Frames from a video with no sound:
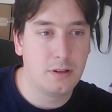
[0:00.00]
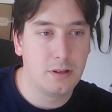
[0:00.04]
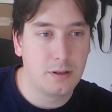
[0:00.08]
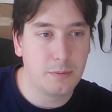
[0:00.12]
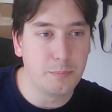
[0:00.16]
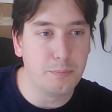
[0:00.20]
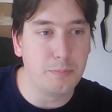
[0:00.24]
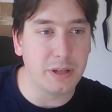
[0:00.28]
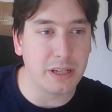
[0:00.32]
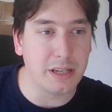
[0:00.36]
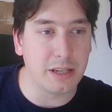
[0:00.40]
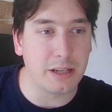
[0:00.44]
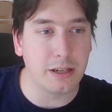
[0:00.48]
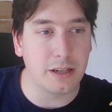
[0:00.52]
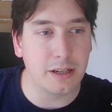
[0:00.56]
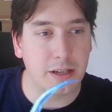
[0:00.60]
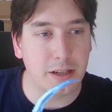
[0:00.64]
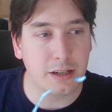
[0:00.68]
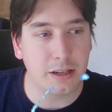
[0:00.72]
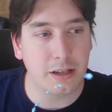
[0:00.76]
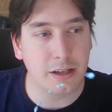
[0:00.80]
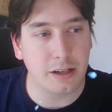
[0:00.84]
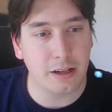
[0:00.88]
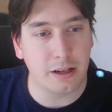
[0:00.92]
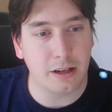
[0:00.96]

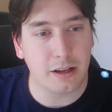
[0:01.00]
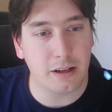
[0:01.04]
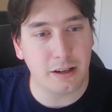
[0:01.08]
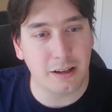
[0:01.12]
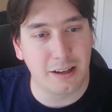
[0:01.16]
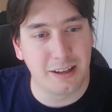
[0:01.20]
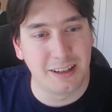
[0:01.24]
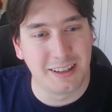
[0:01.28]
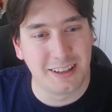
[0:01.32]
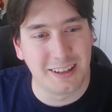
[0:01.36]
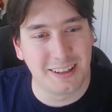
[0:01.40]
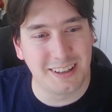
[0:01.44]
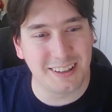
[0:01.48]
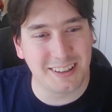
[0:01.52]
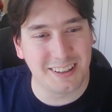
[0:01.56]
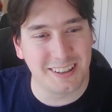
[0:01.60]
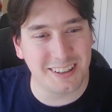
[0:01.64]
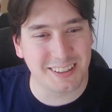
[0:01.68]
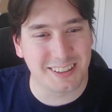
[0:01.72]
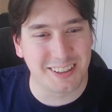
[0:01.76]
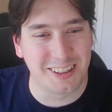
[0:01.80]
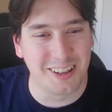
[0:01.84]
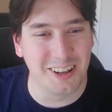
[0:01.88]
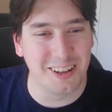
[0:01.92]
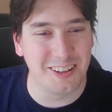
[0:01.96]
be
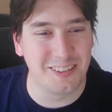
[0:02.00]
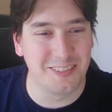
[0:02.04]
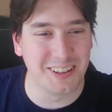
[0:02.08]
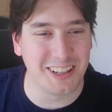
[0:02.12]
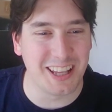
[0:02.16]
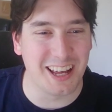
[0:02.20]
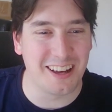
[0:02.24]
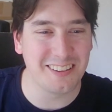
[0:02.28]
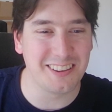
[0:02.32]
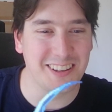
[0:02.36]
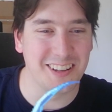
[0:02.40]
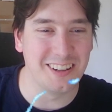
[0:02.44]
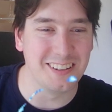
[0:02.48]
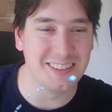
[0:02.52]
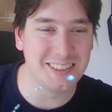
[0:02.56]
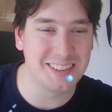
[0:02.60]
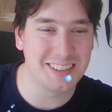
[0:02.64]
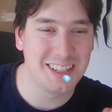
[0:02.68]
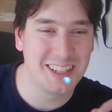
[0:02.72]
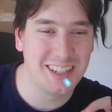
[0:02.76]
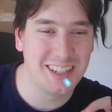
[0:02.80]
good without those.